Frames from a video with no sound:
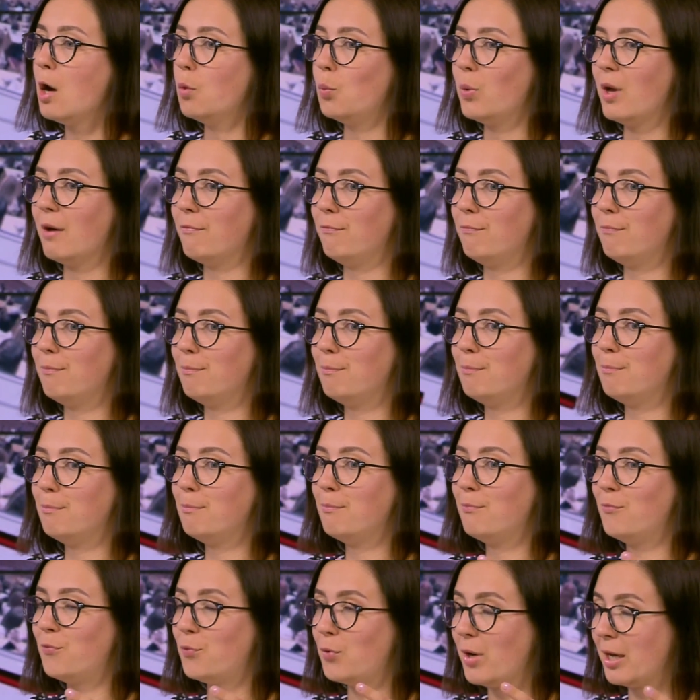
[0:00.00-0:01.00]
We have,
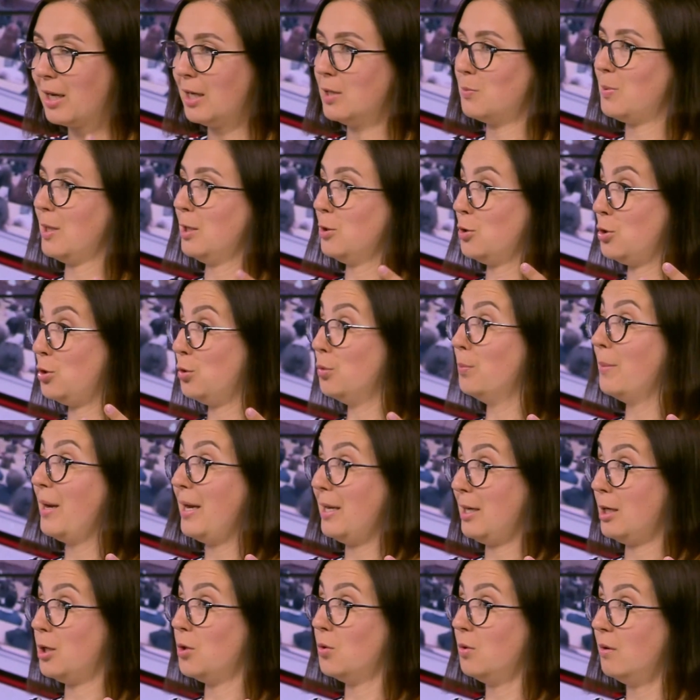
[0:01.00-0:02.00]
frankly speaking, too
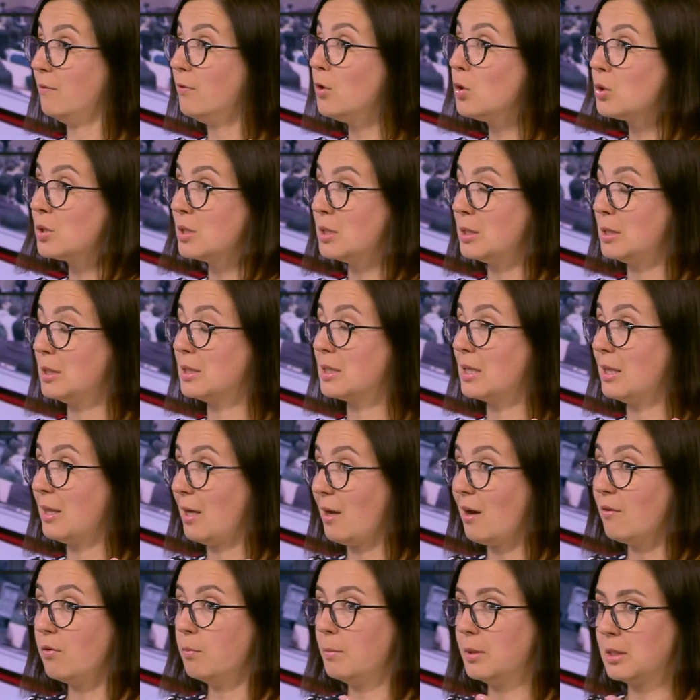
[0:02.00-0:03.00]
many universities, and the
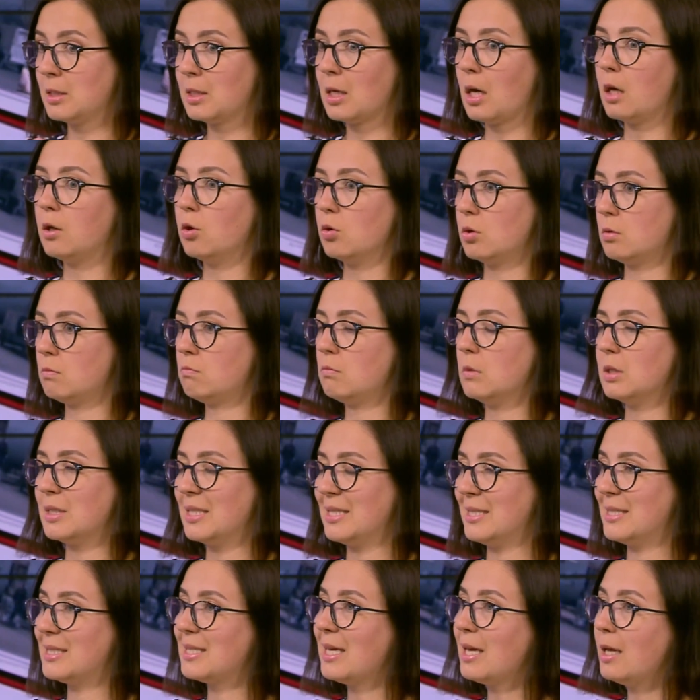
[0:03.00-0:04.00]
government cannot
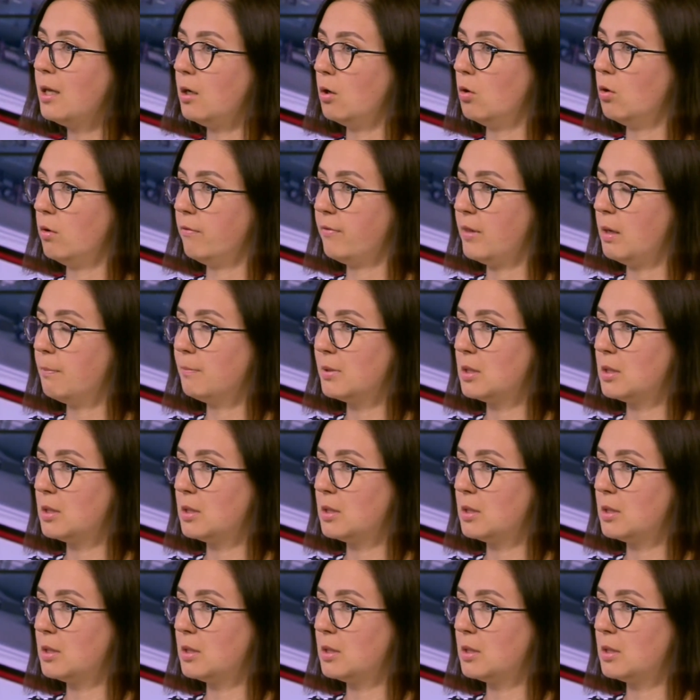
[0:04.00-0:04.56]
sustain all of them,